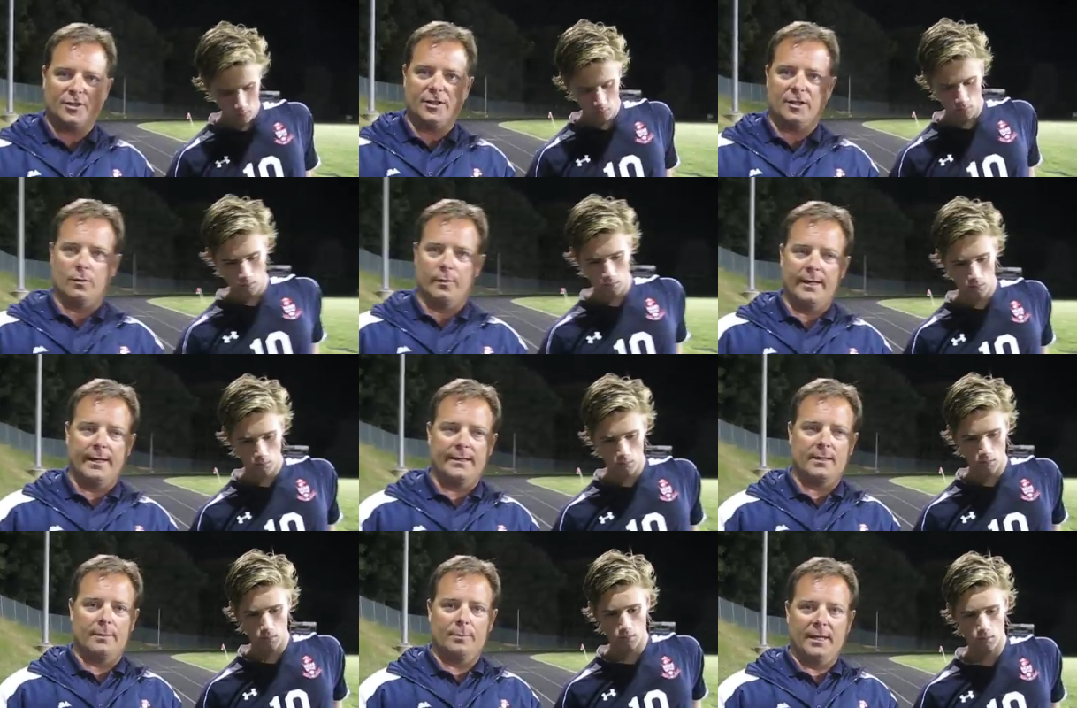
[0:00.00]
Speaker 1: year. We
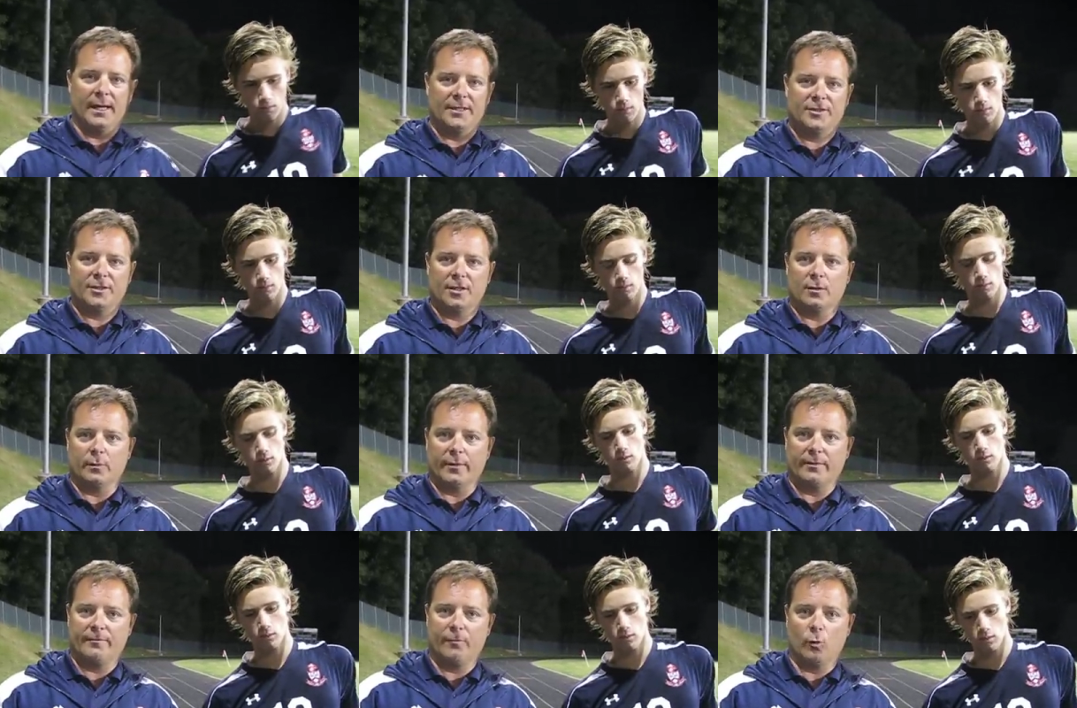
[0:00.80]
ended up last year
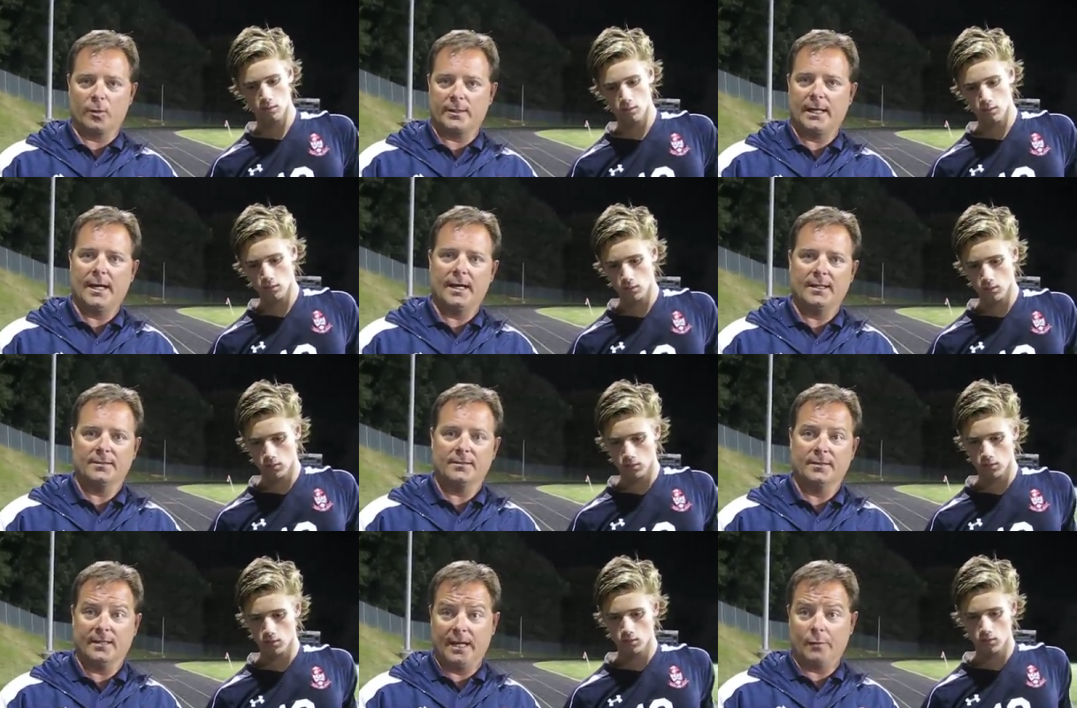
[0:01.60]
with four ties,
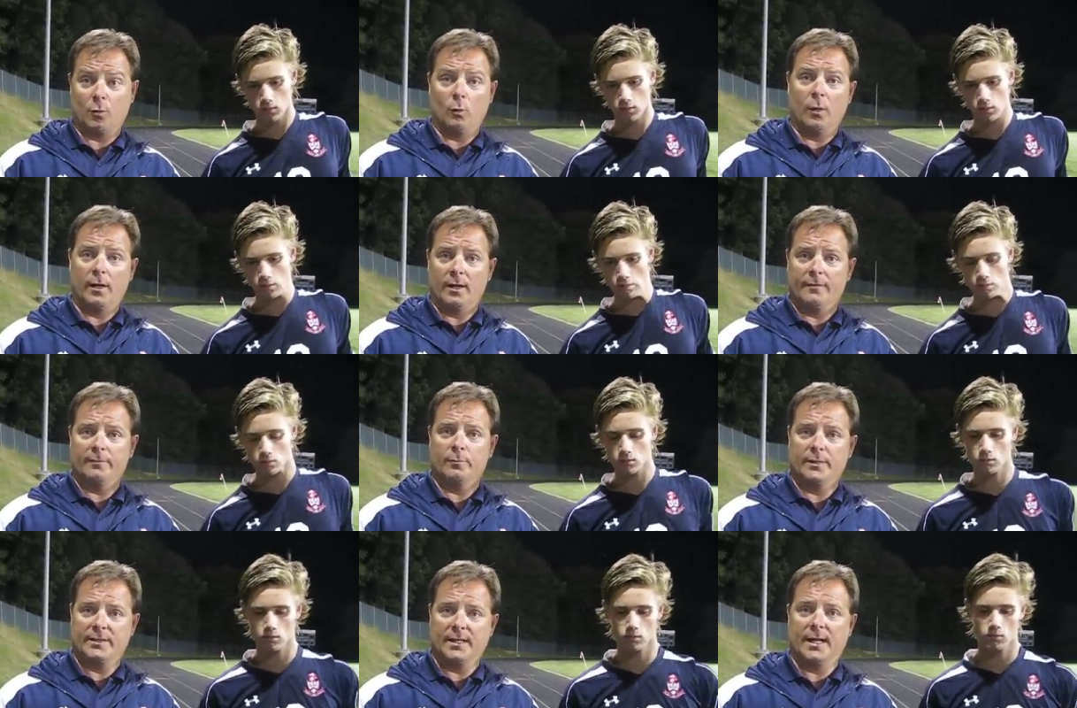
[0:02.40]
and they were one of them.
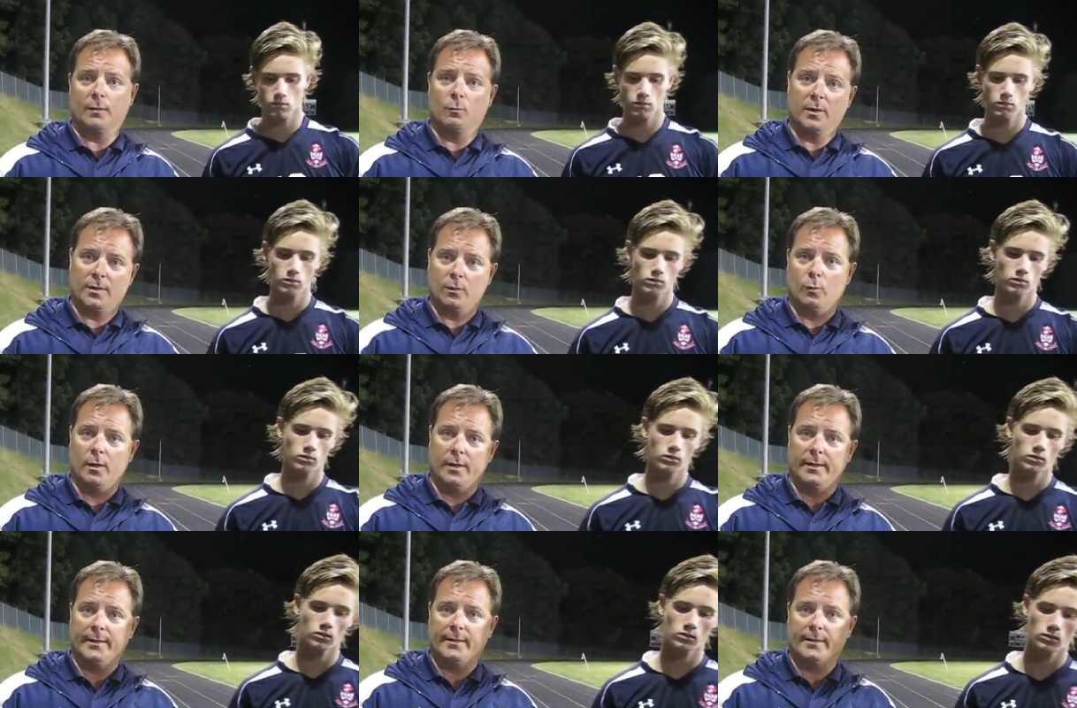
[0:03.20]
We tied one to
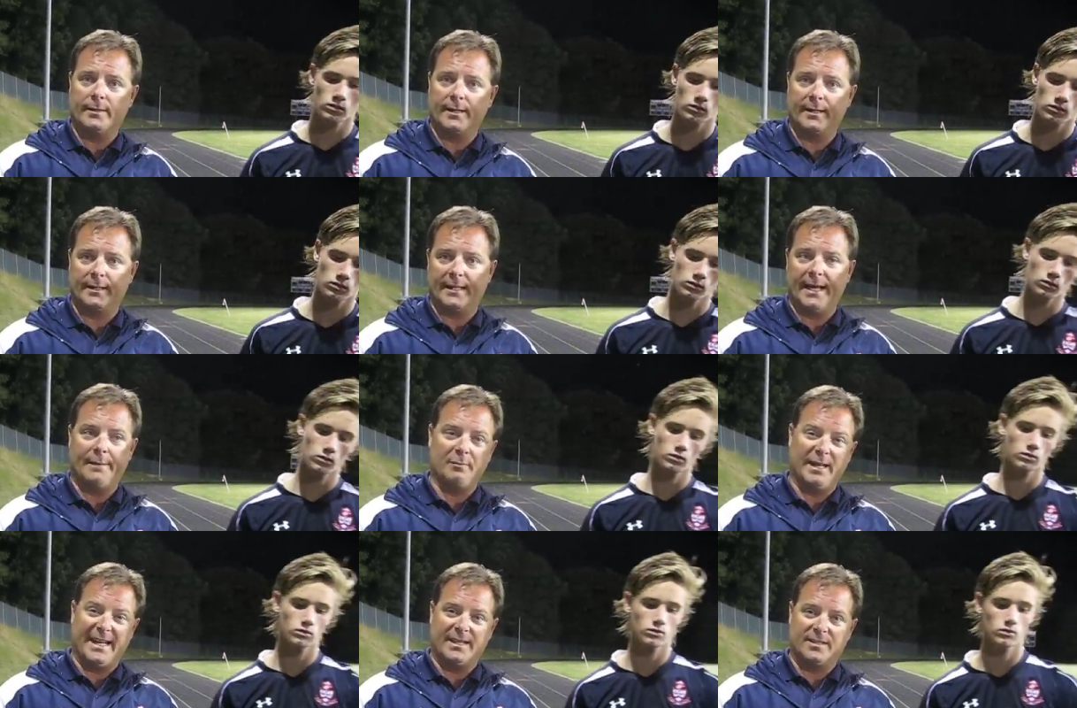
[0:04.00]
one in, a game
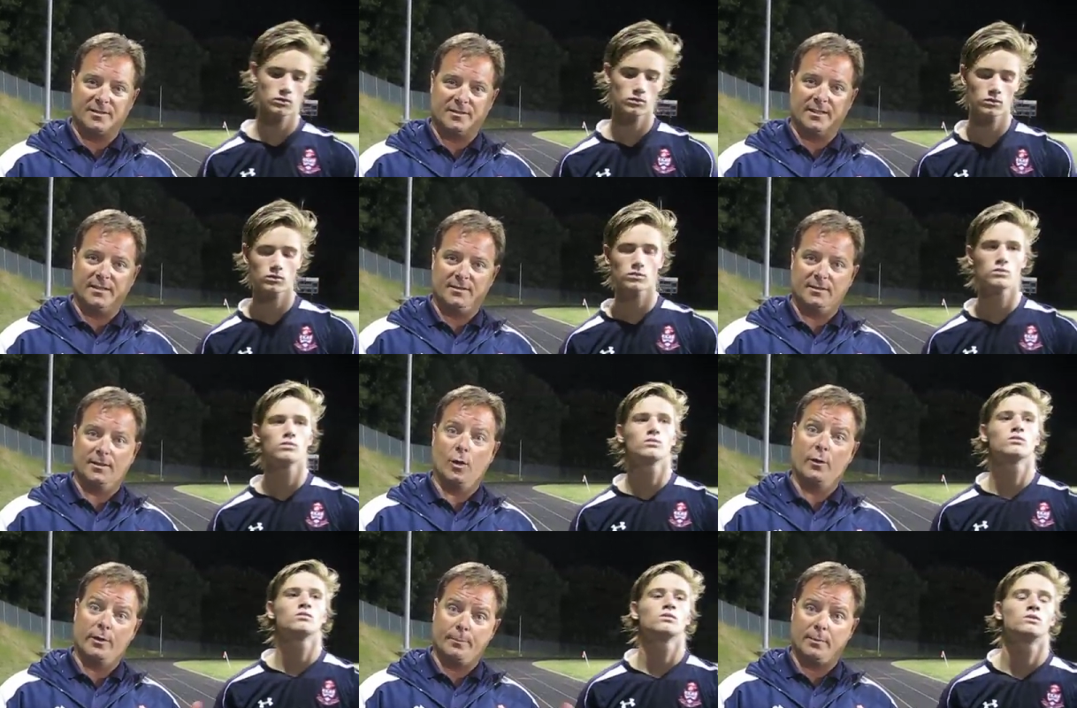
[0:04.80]
late in the season
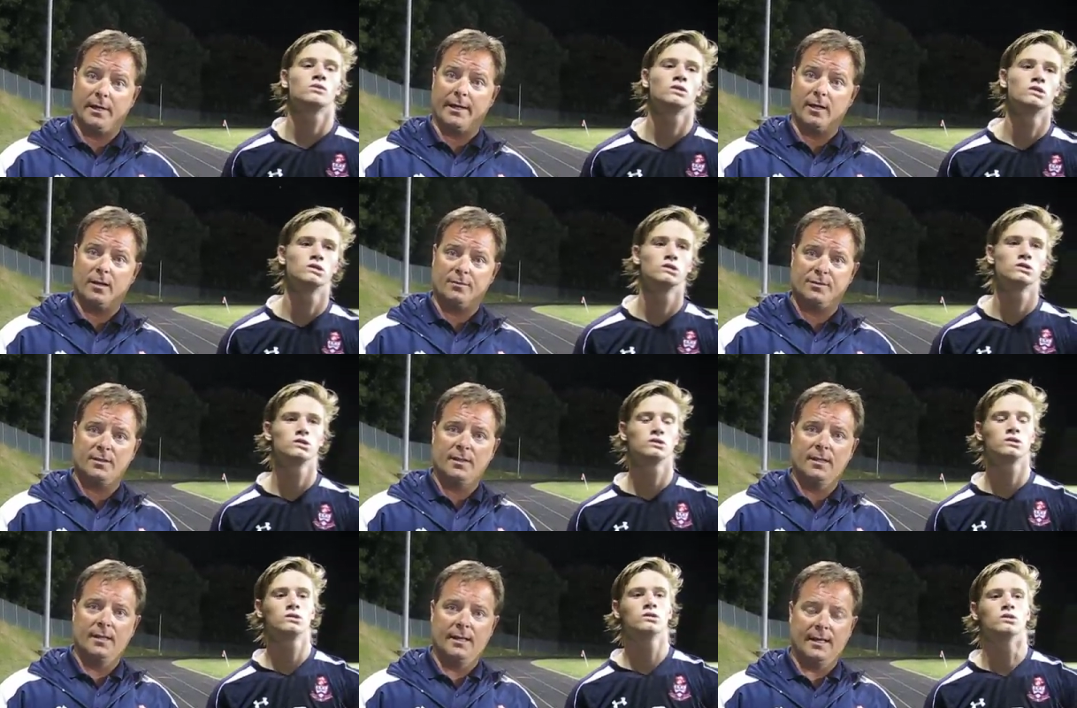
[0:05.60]
going to the playoffs,
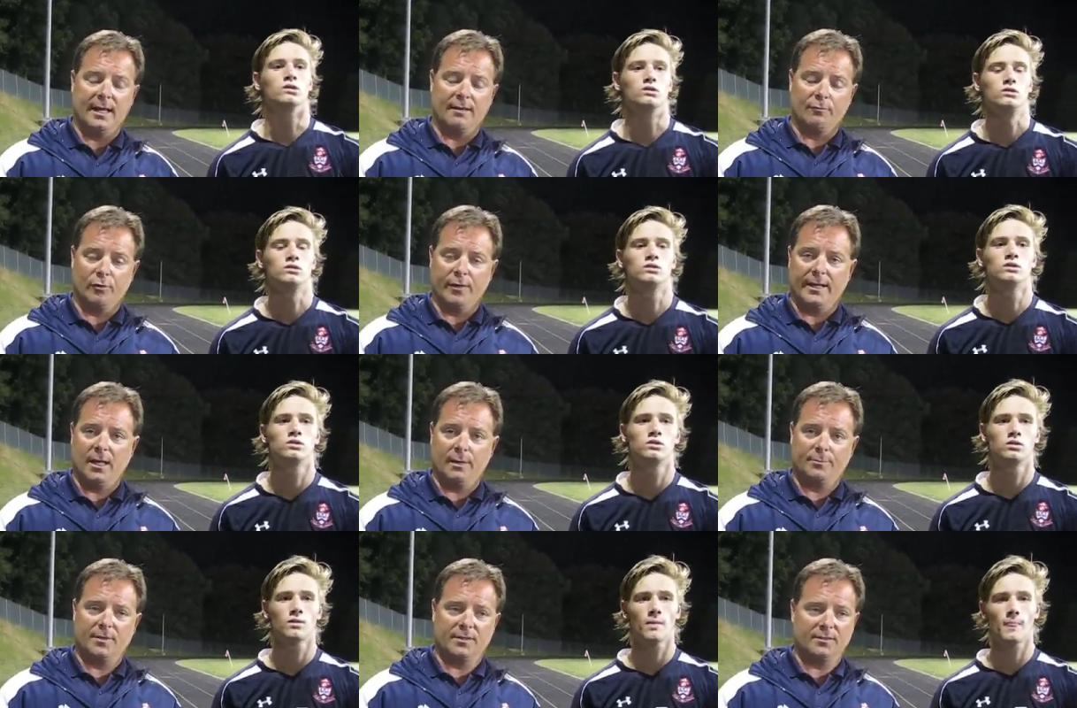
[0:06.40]
and it really
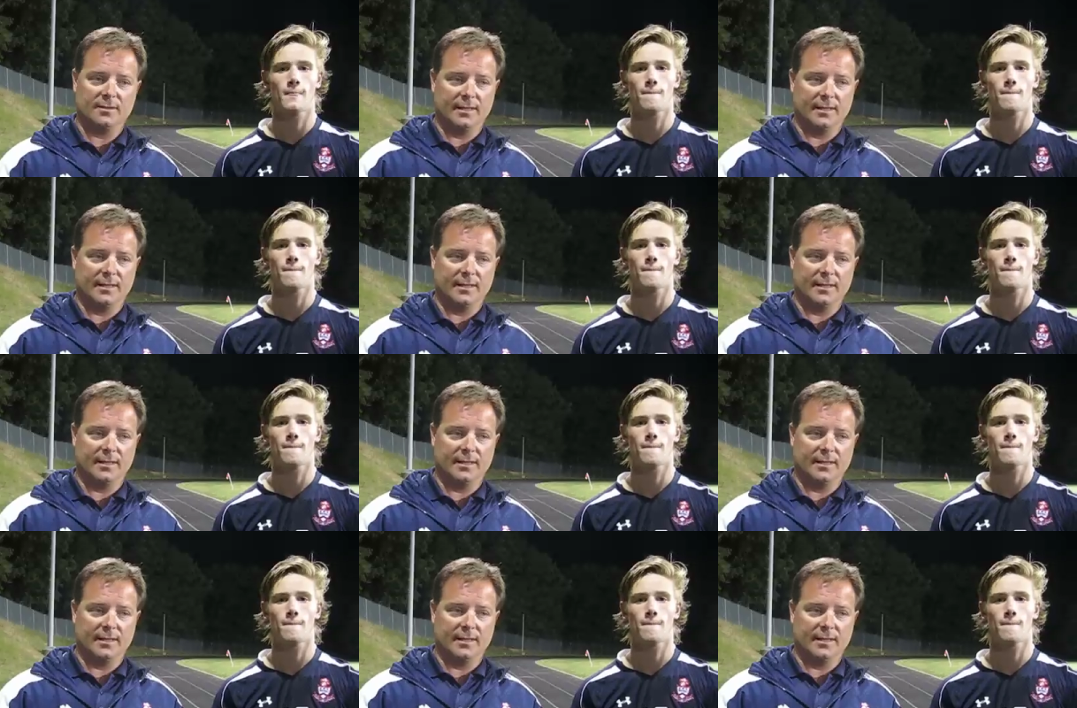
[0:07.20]
helped us.